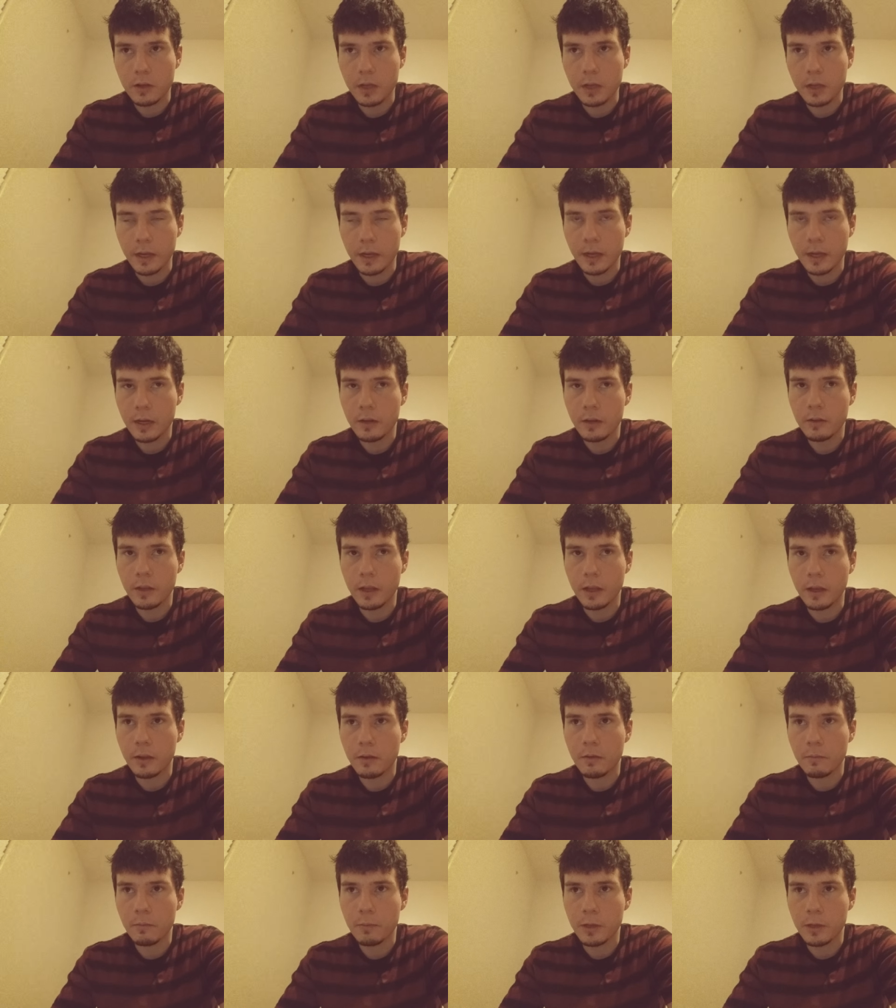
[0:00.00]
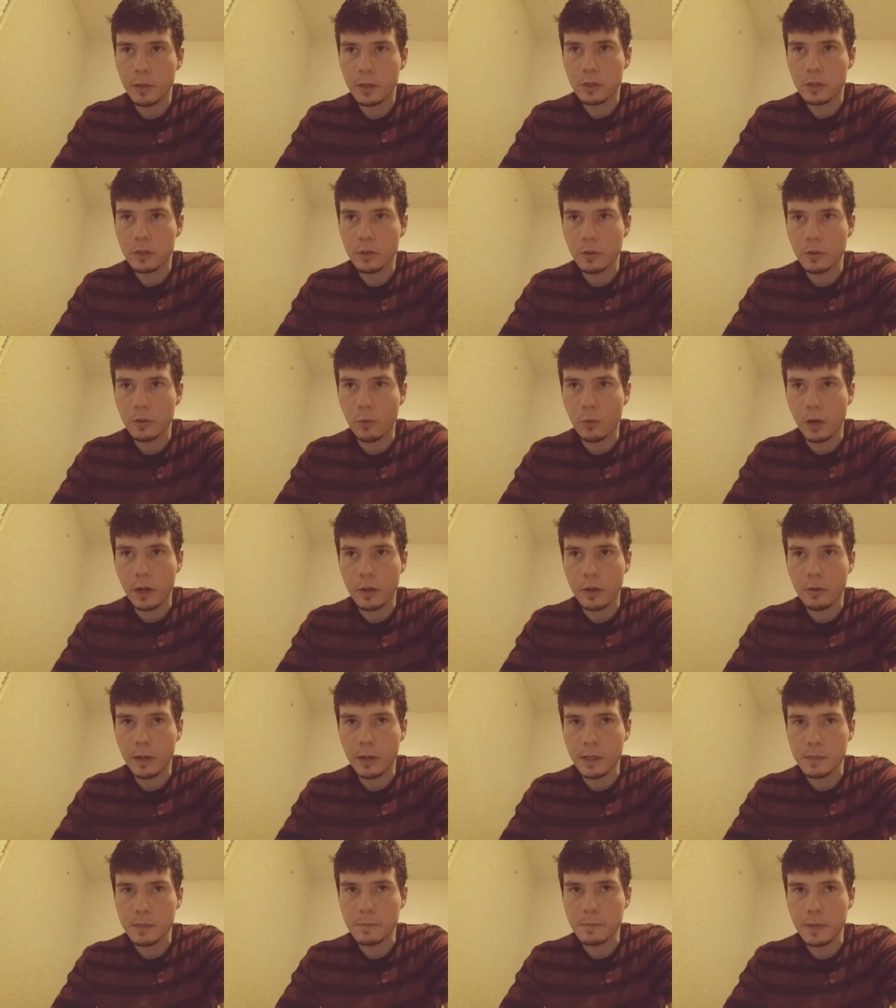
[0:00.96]
I kind of like picture the
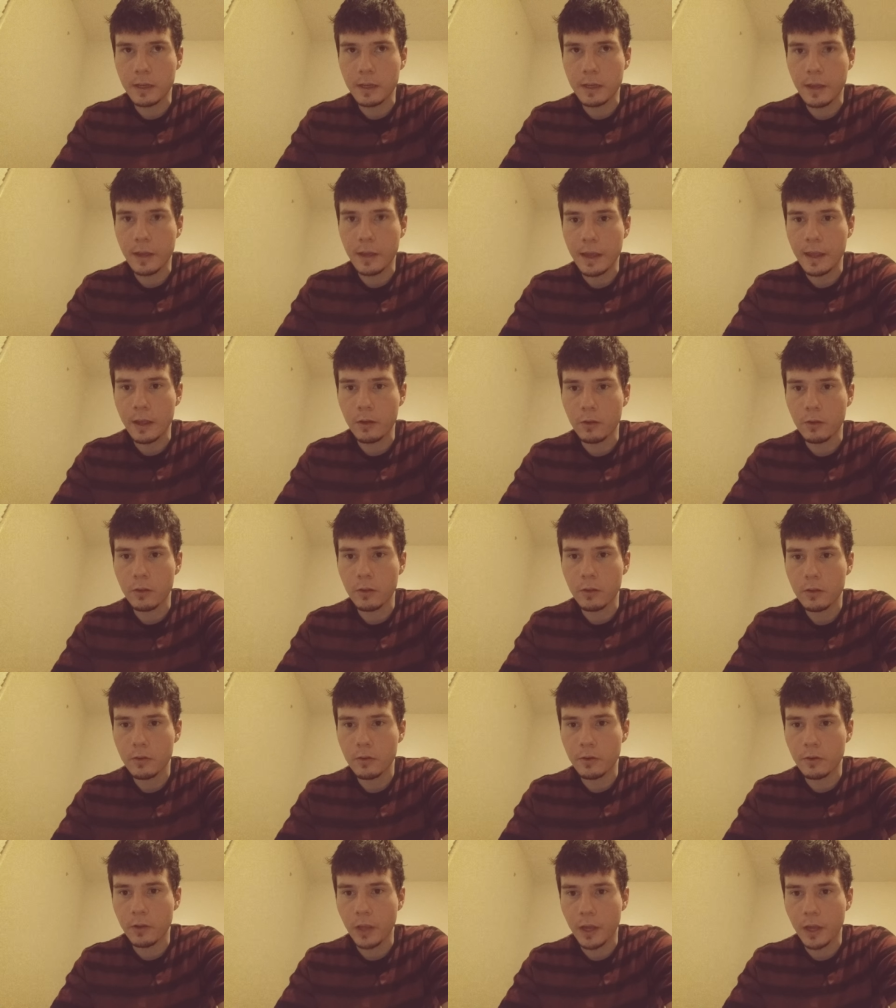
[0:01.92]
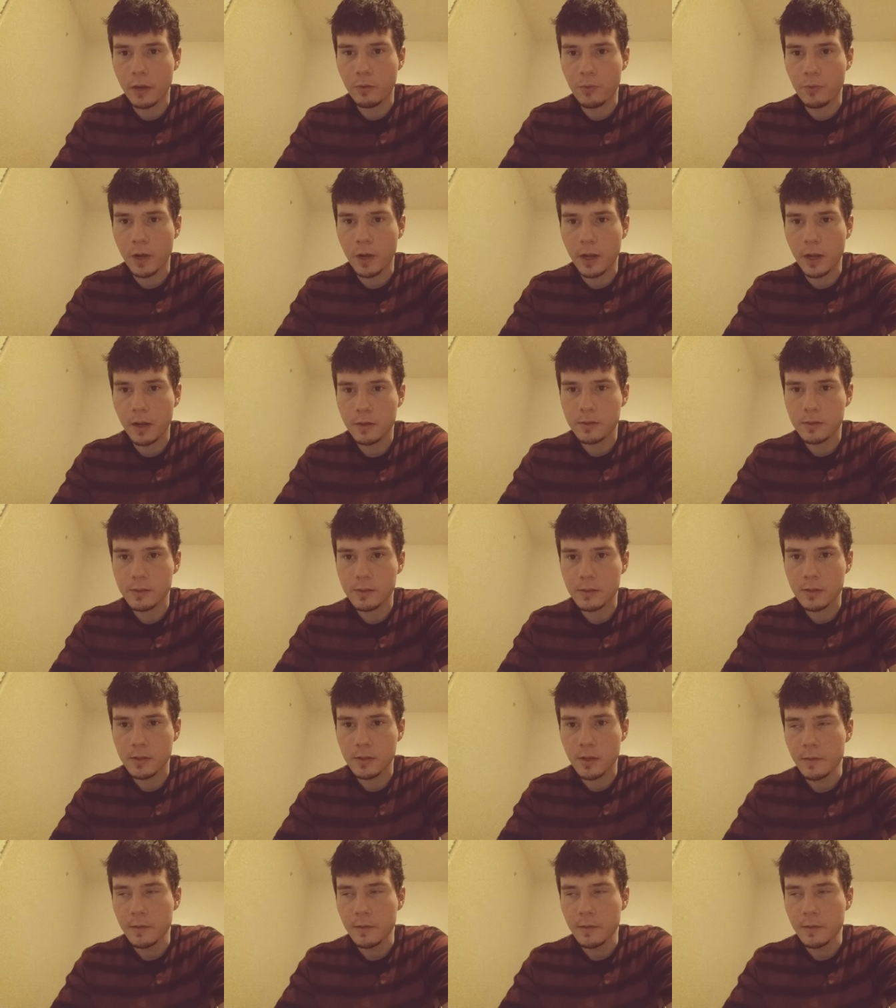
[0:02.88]
water as being hail or like rocks,